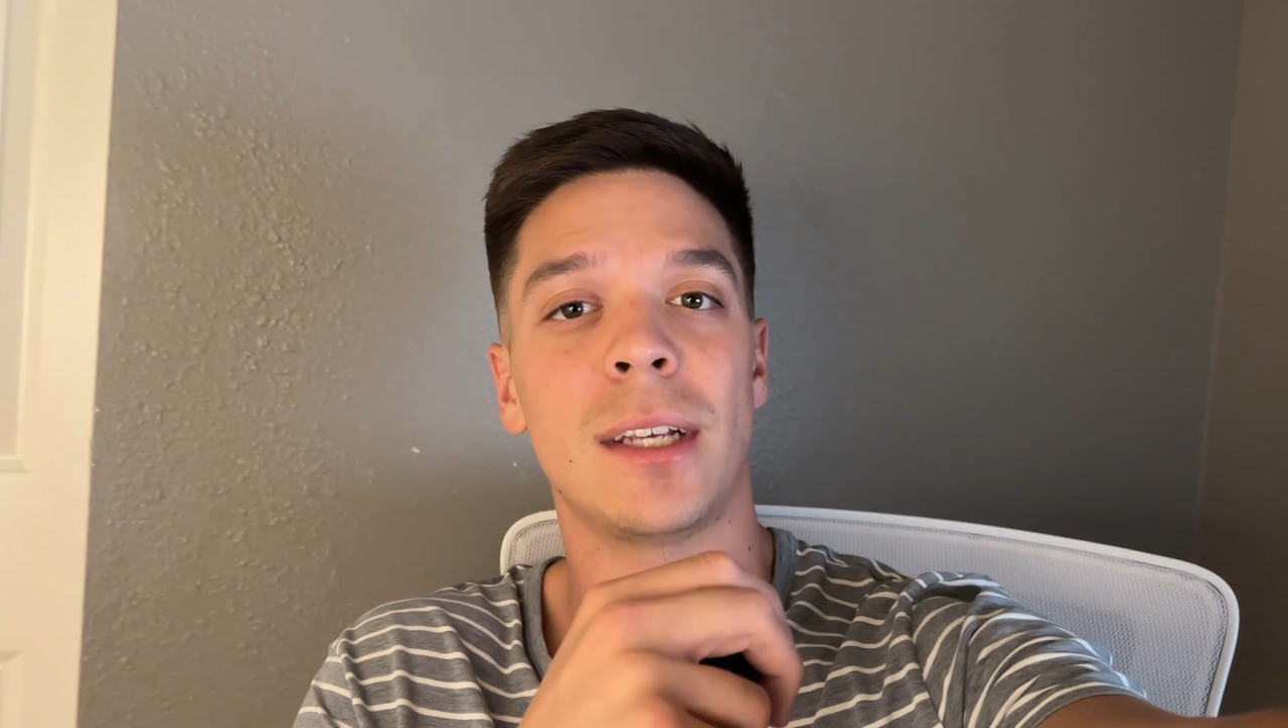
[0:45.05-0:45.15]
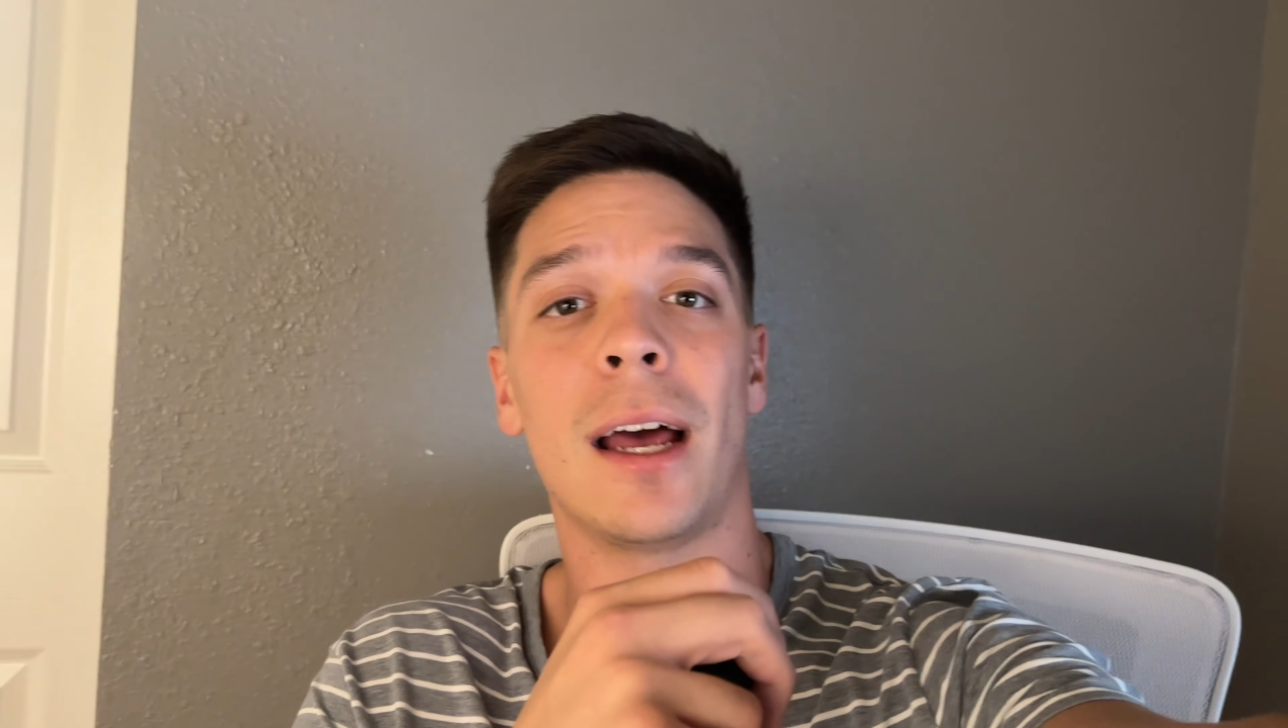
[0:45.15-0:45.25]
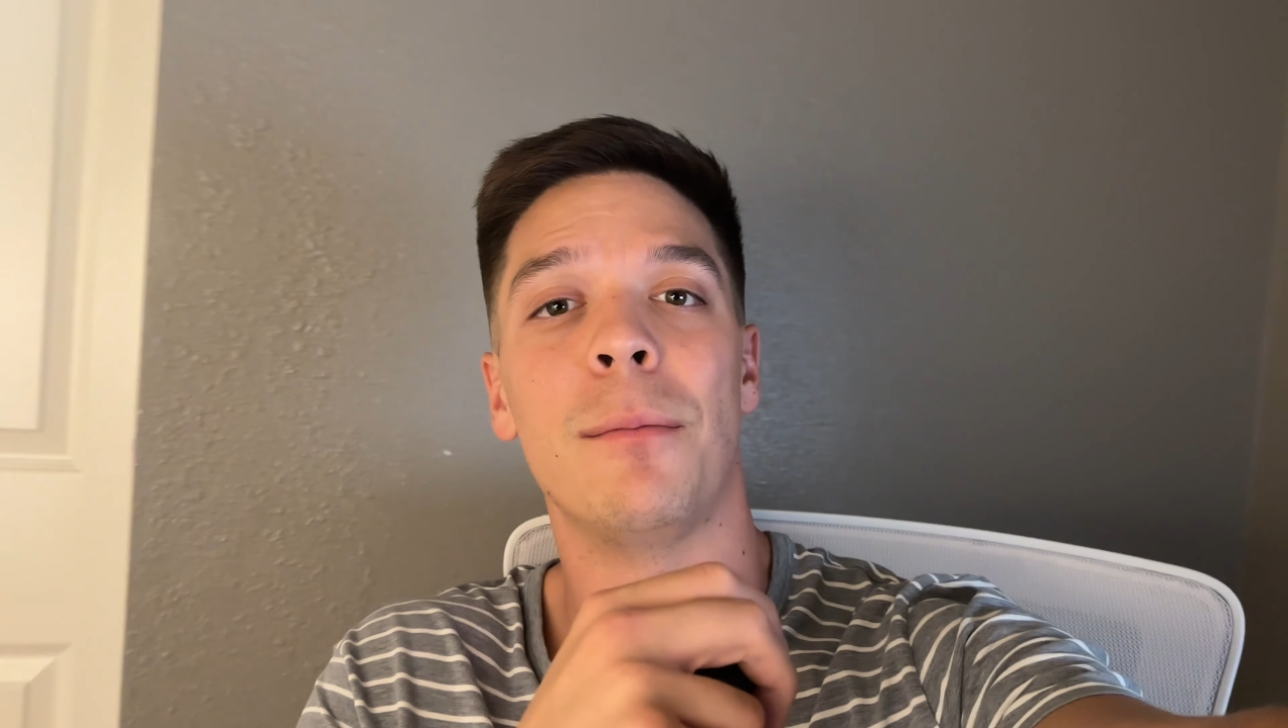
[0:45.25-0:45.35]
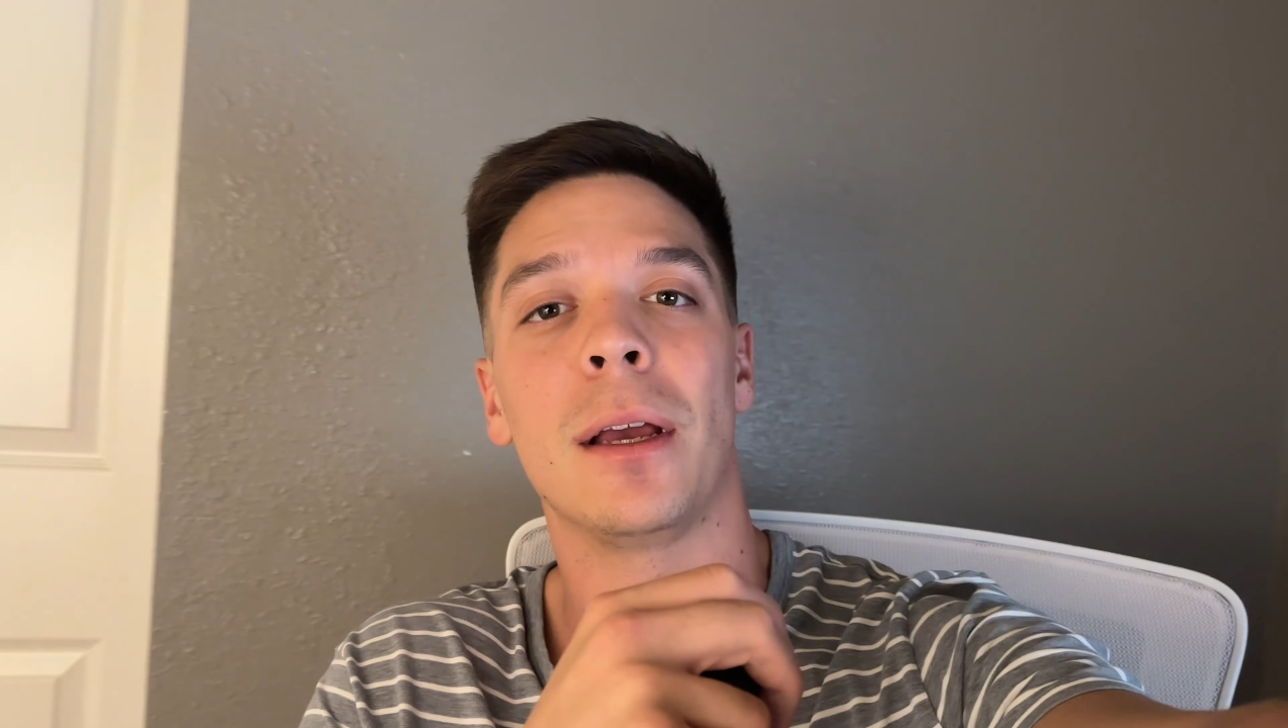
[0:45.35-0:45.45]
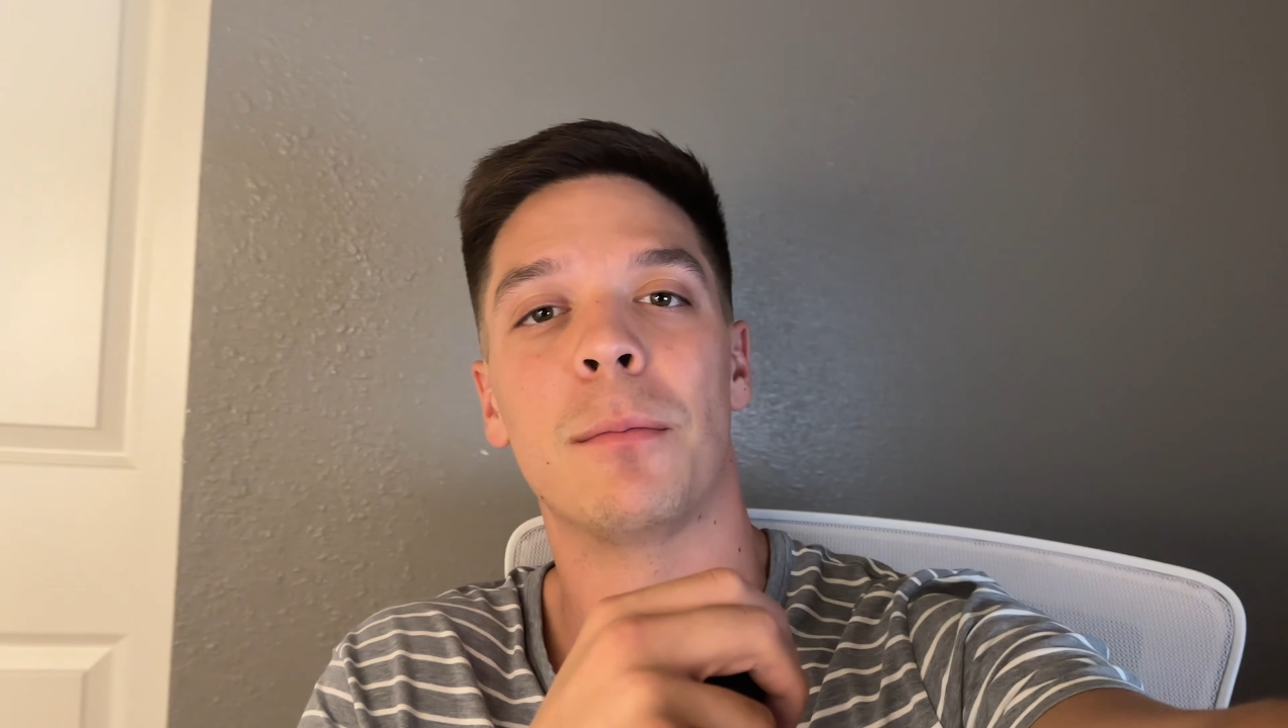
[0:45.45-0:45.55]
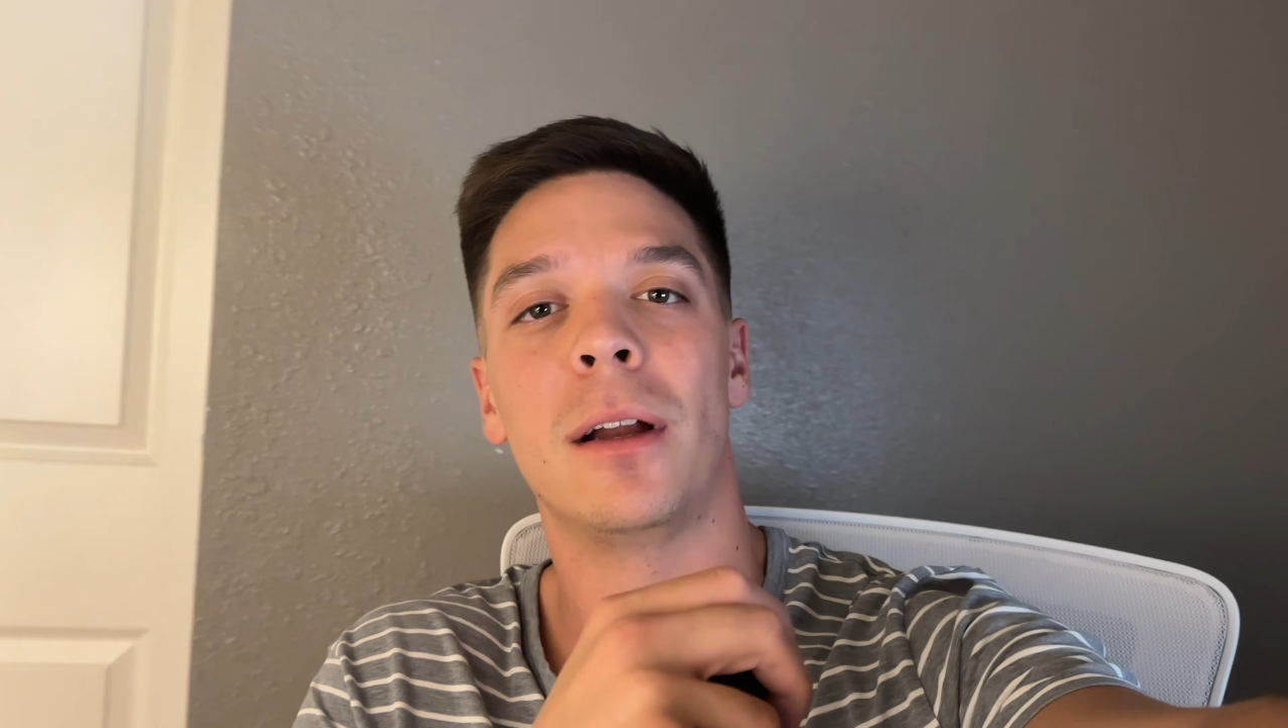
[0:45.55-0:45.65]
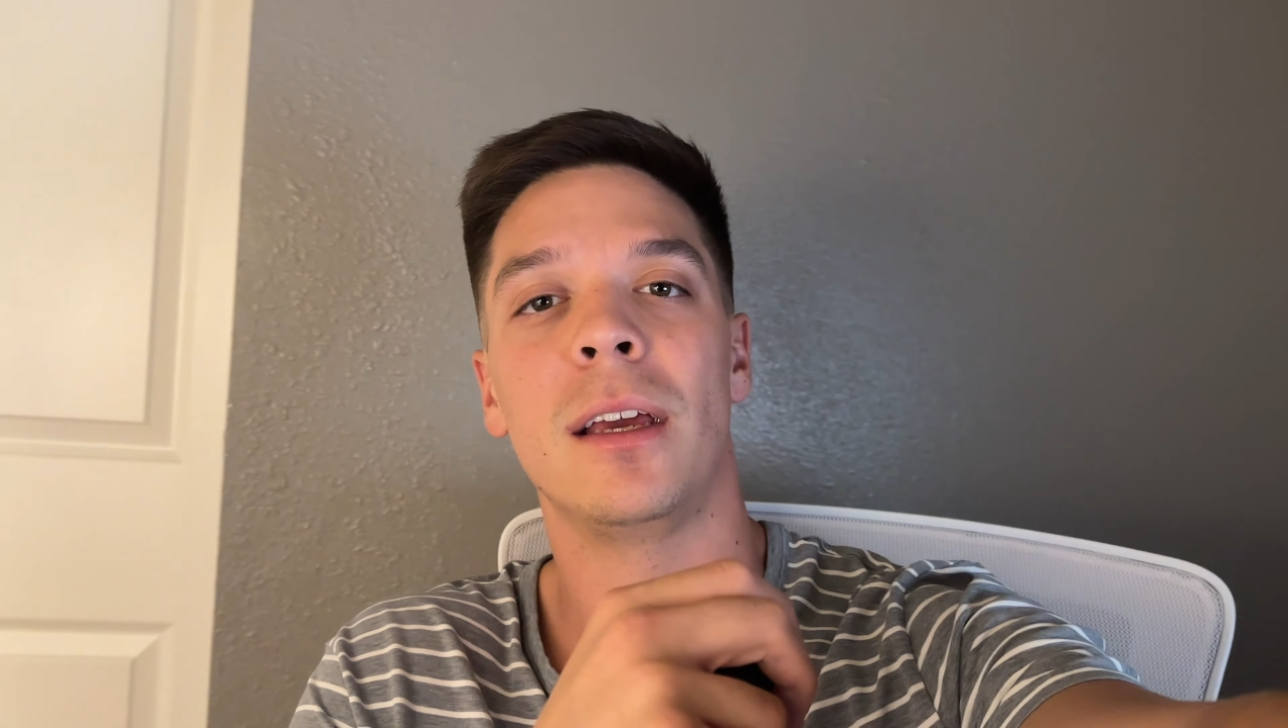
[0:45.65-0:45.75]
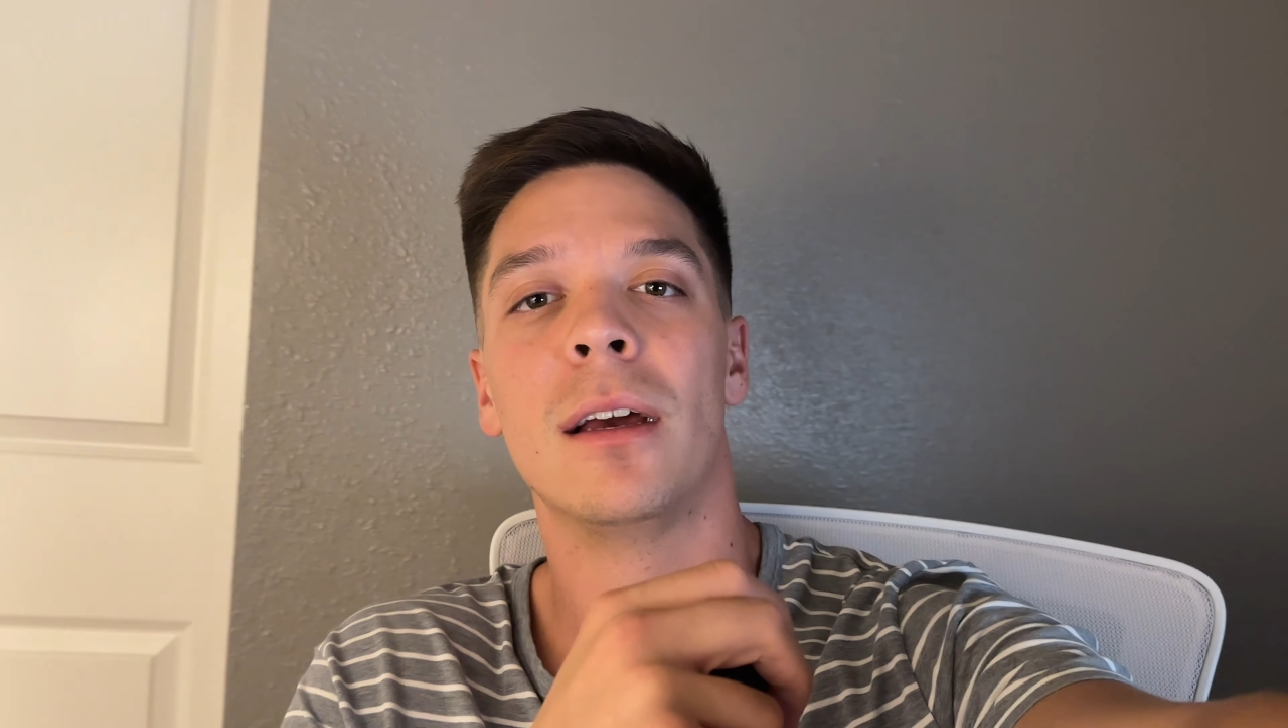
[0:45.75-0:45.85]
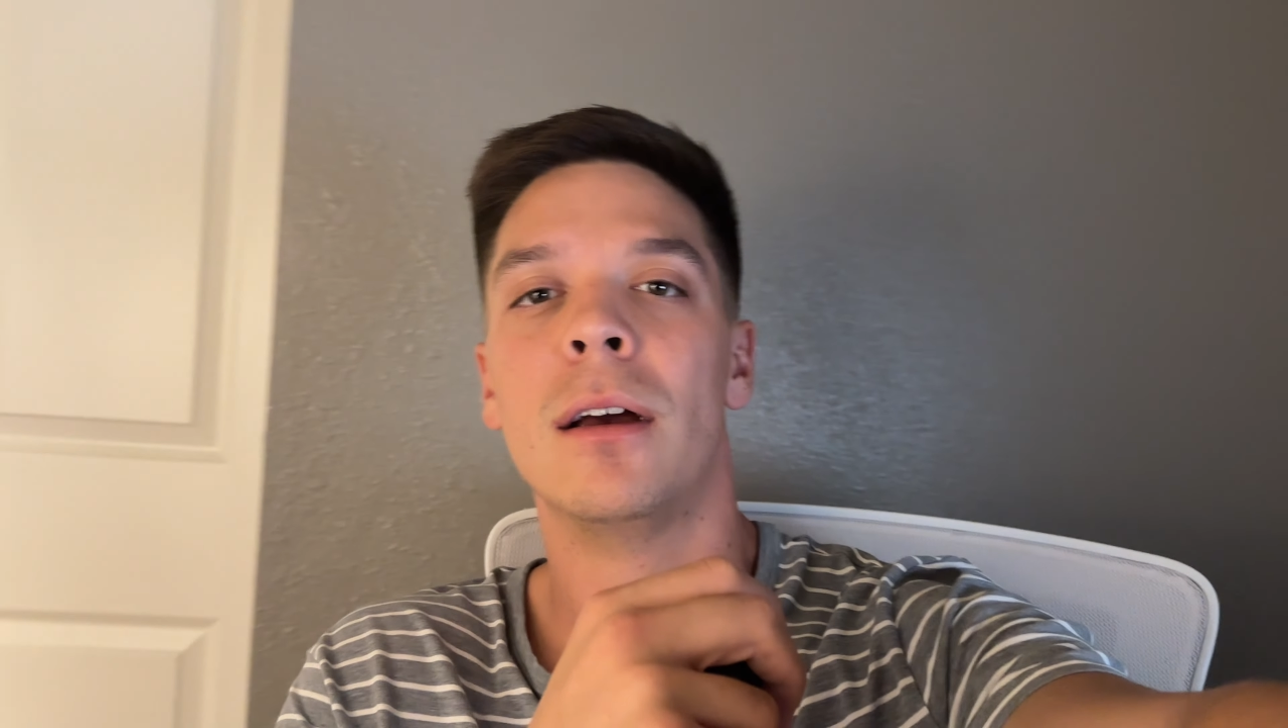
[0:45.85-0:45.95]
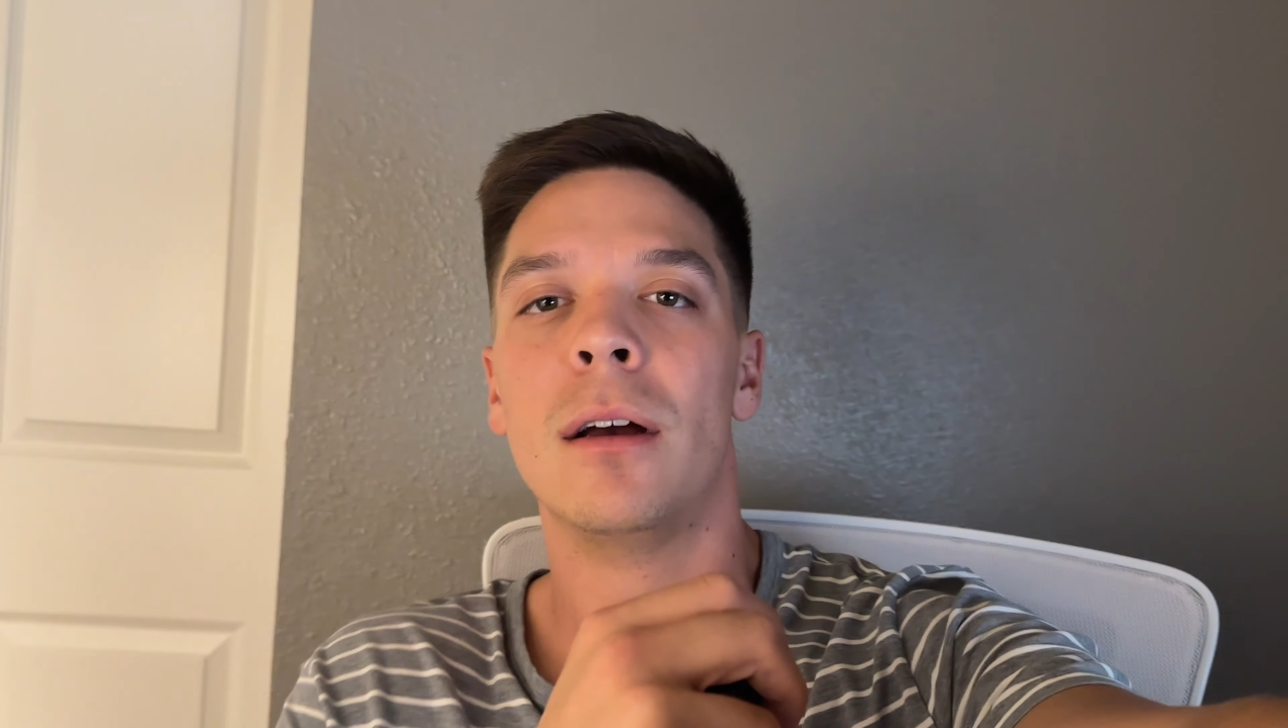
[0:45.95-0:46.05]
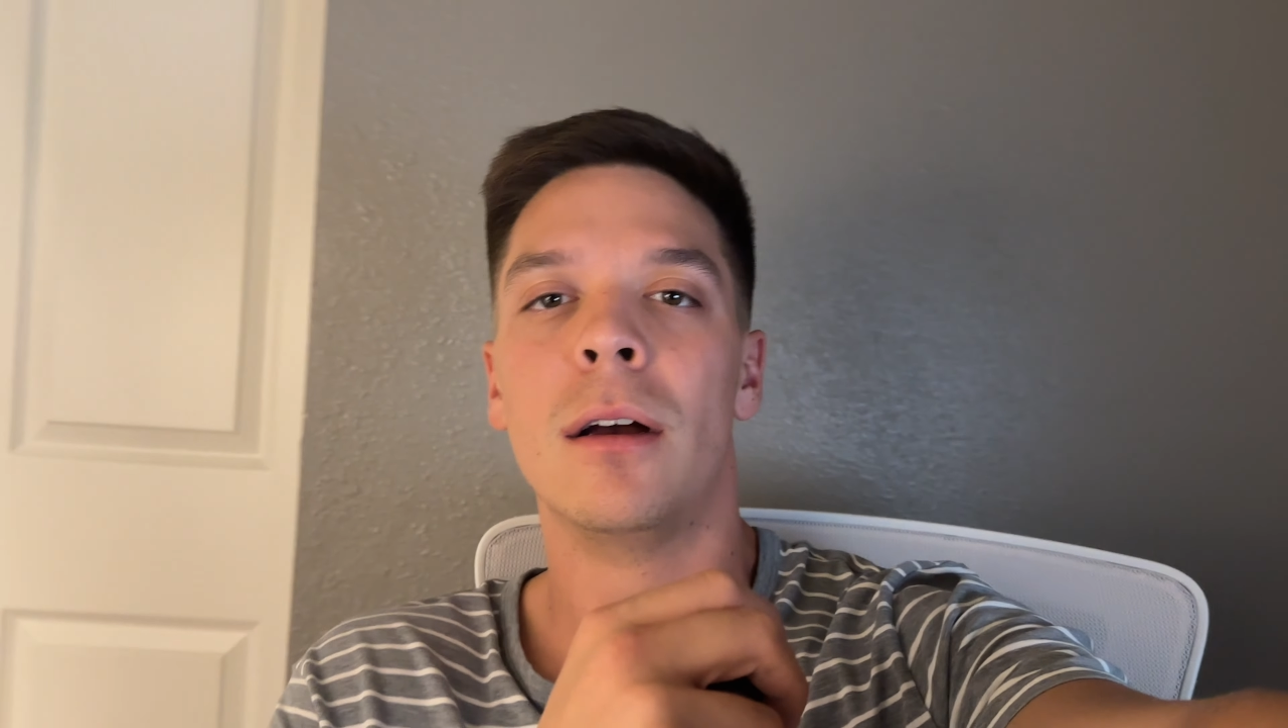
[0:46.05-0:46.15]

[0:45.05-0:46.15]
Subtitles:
how to make money